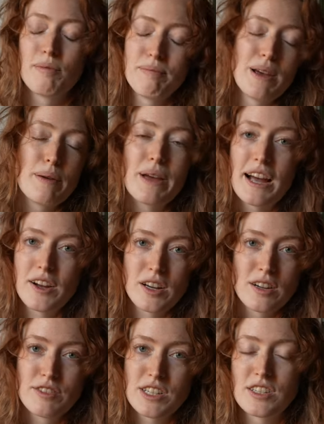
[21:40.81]
Maybe I
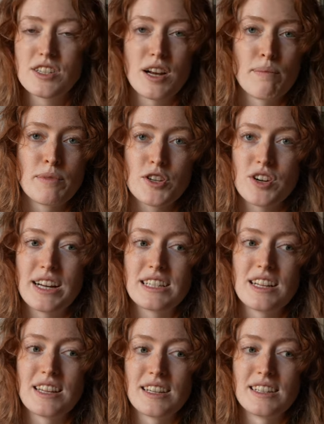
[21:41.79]
could have just jumped straight
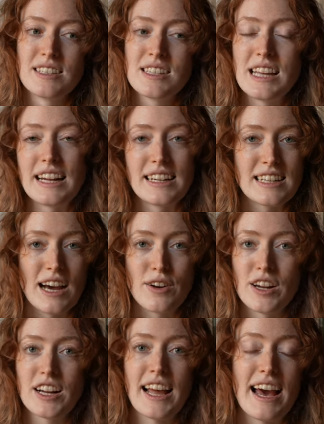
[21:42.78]
to the sitting down
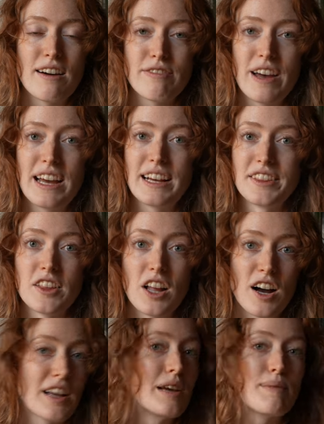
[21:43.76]
at a cafe and
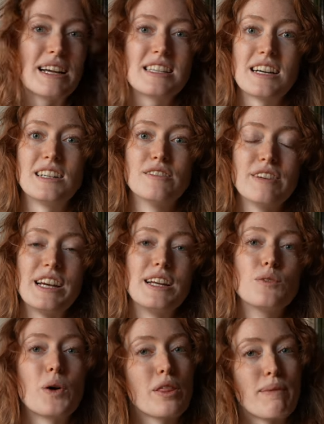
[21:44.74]
locking myself
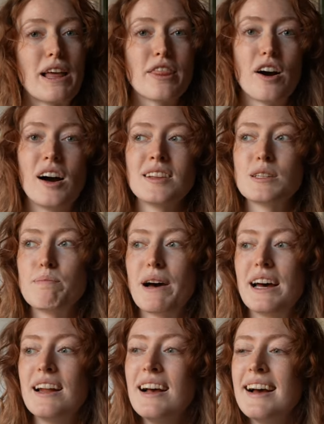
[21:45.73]
in with my thoughts,
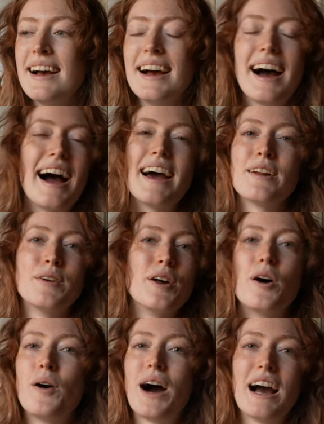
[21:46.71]
but I don't
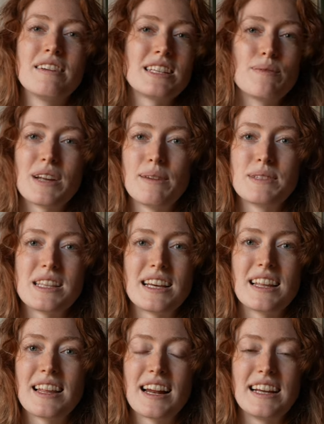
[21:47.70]
know. I sometimes
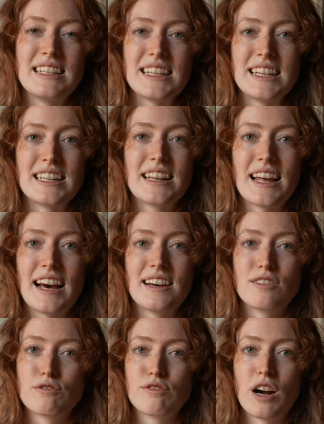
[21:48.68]
think that I need
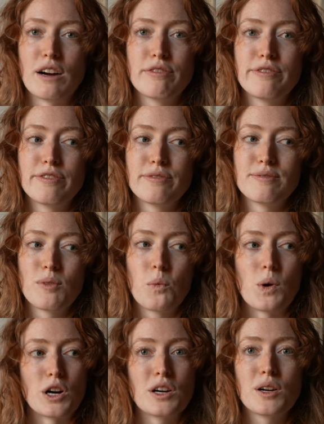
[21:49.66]
that rough
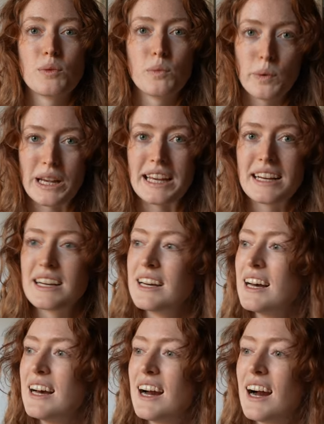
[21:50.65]
work week
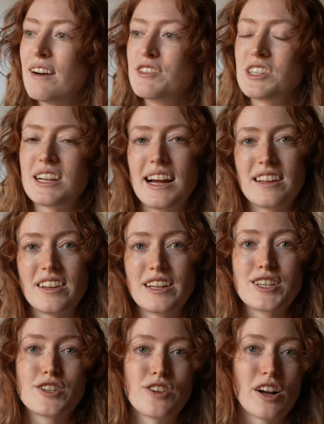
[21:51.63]
of just kind of like
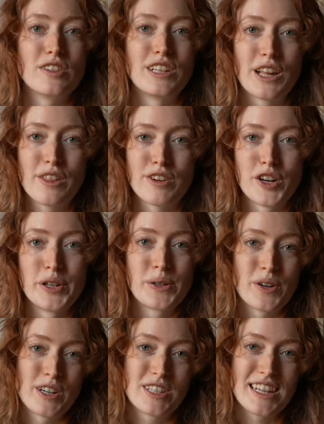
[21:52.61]
struggling through in
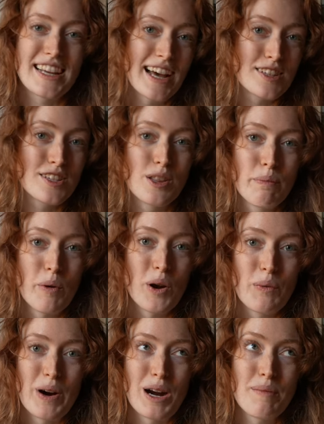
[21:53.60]
order to get to the
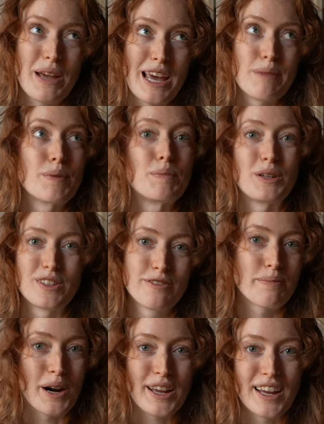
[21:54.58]
point where I'm capable
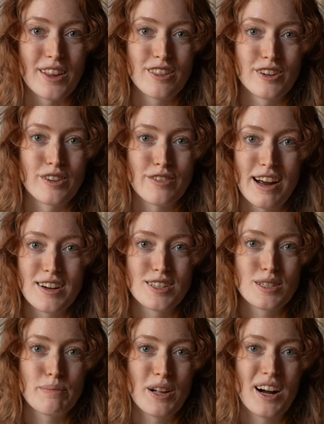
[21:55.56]
of breaking through the
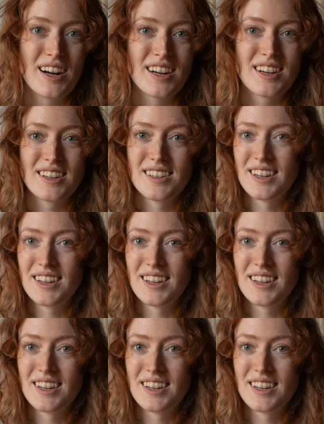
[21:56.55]
writer's block.